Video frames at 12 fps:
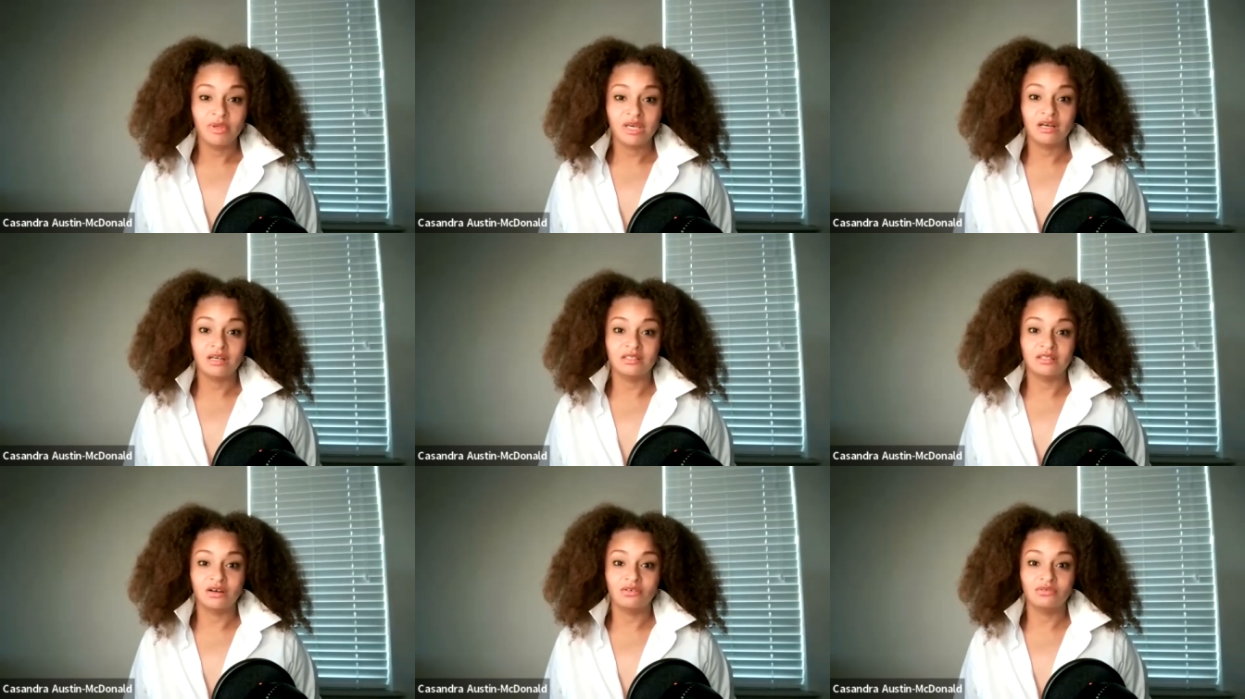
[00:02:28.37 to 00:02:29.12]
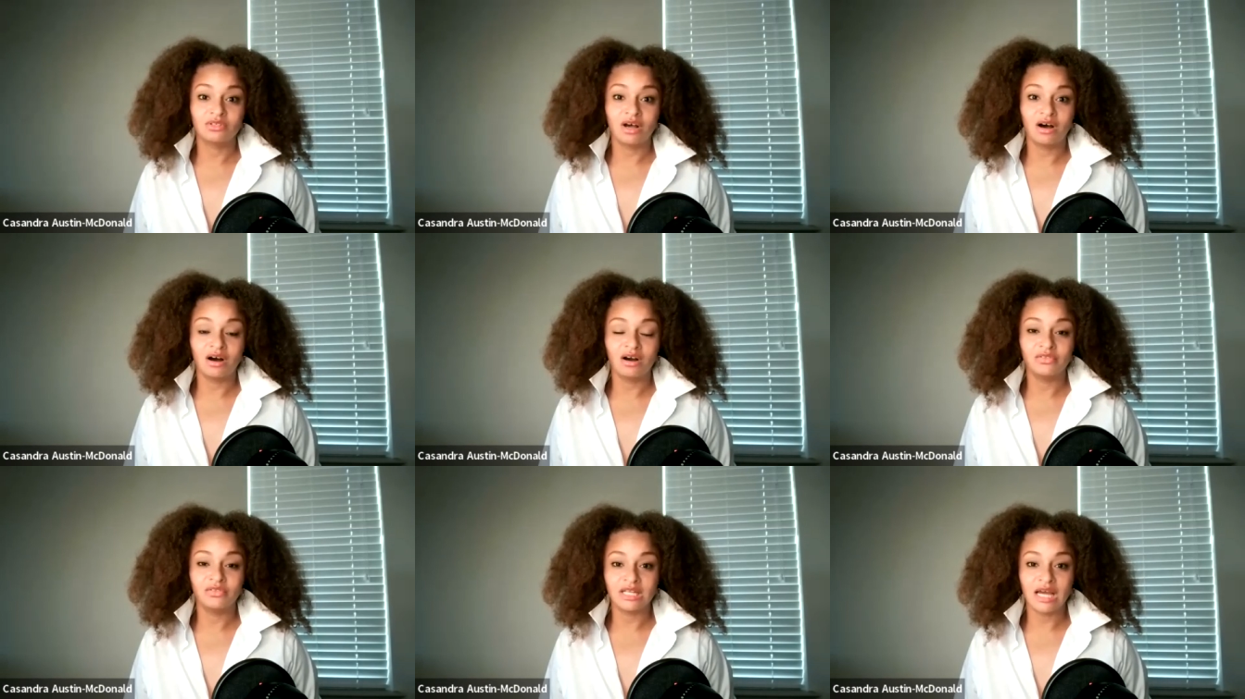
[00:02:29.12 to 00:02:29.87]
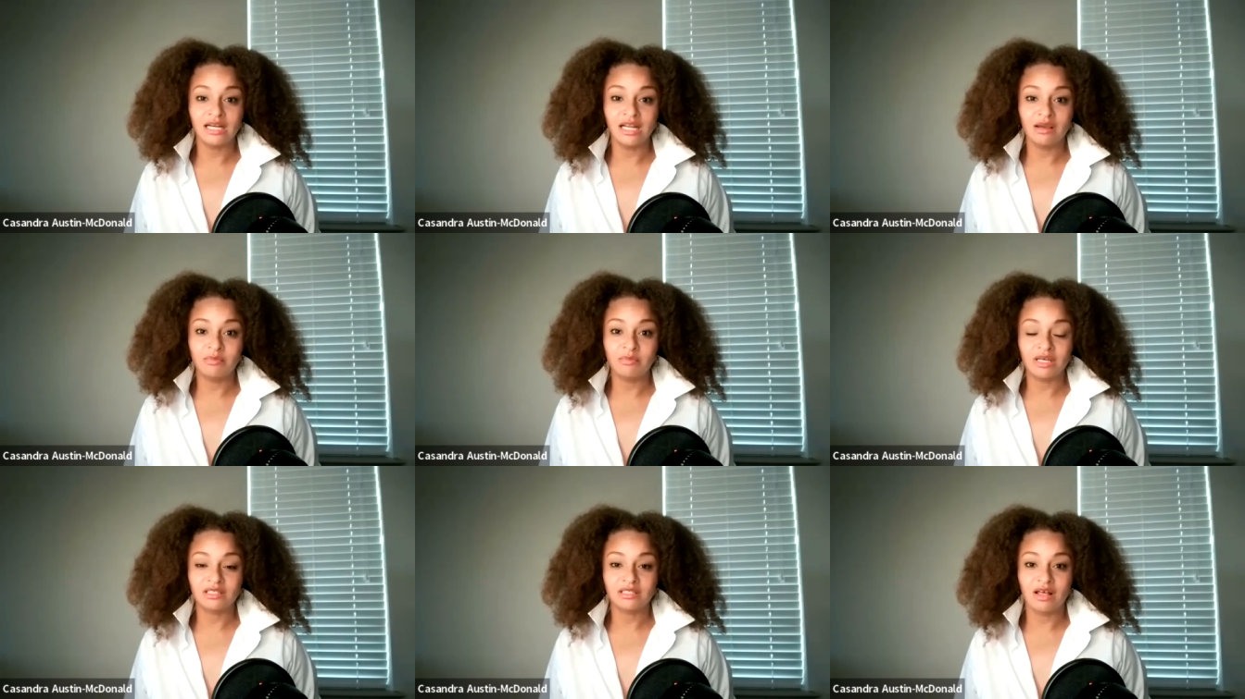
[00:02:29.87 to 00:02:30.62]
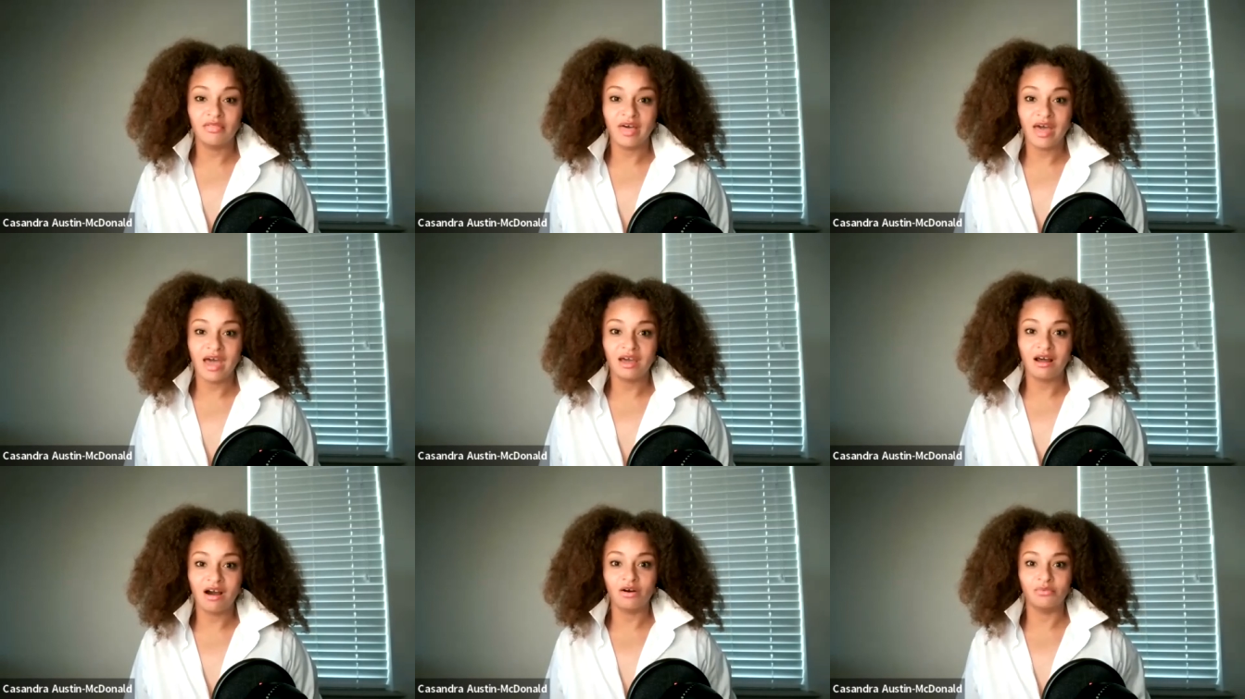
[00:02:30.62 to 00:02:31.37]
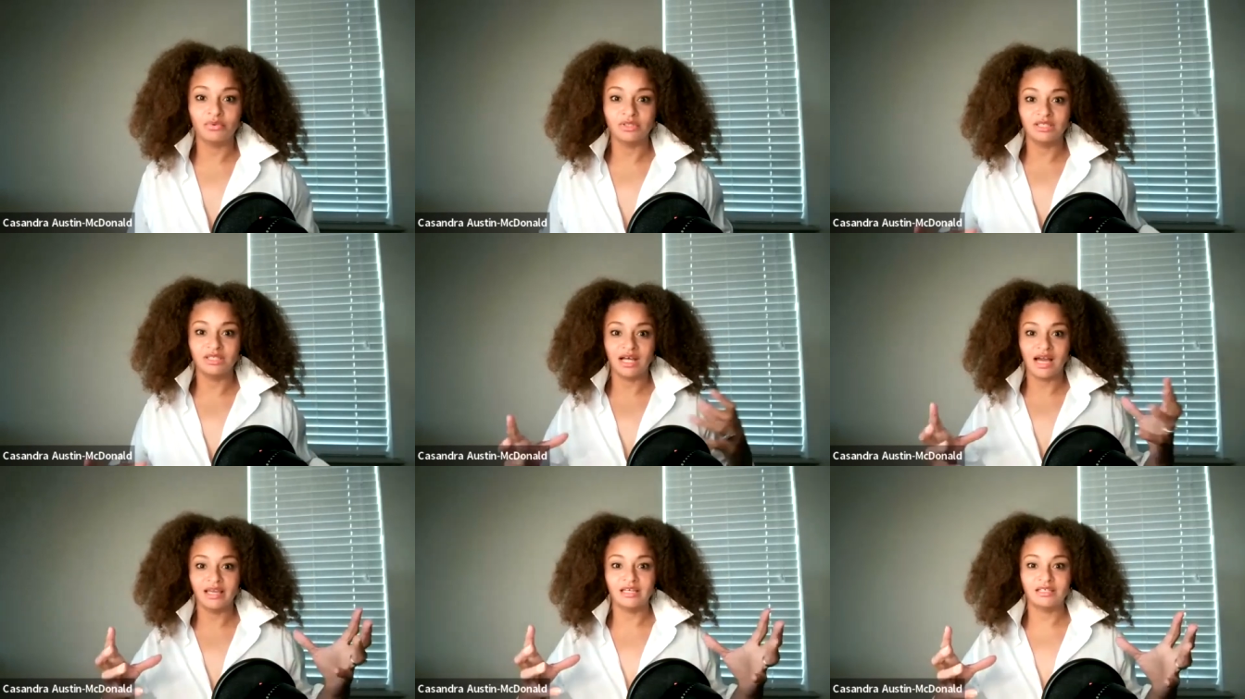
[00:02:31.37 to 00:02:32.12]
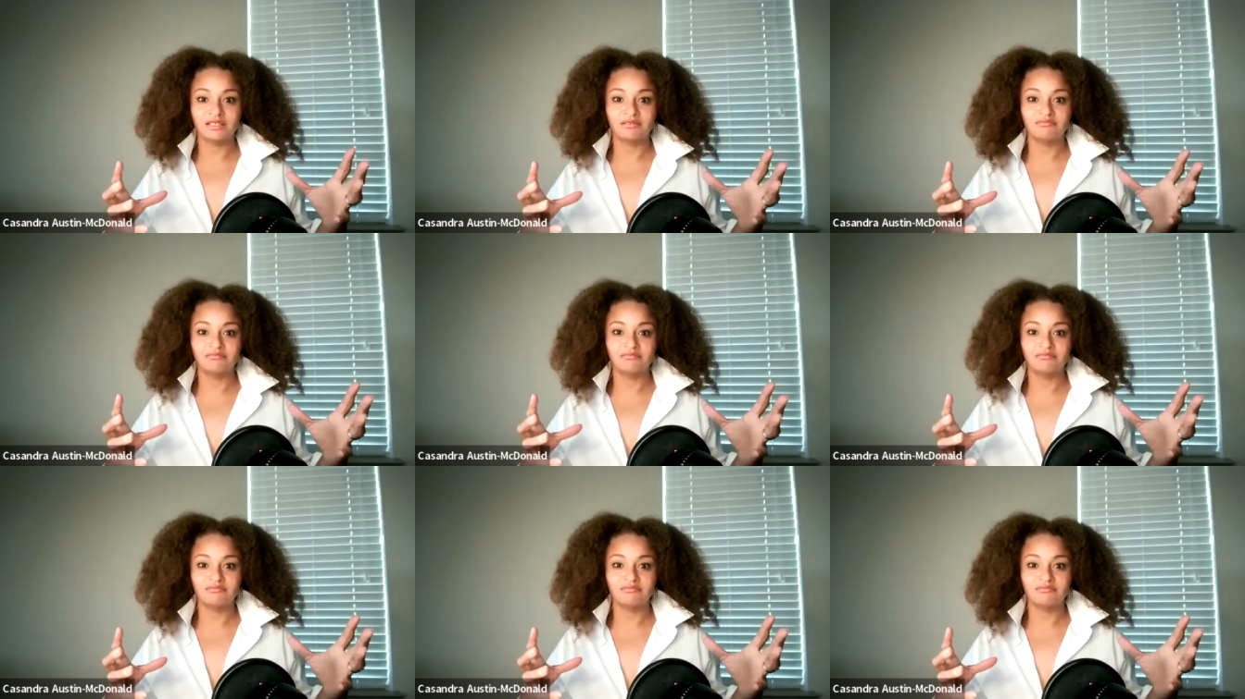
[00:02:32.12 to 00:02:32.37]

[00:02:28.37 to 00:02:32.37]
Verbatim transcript: because those are the dynamics that are really like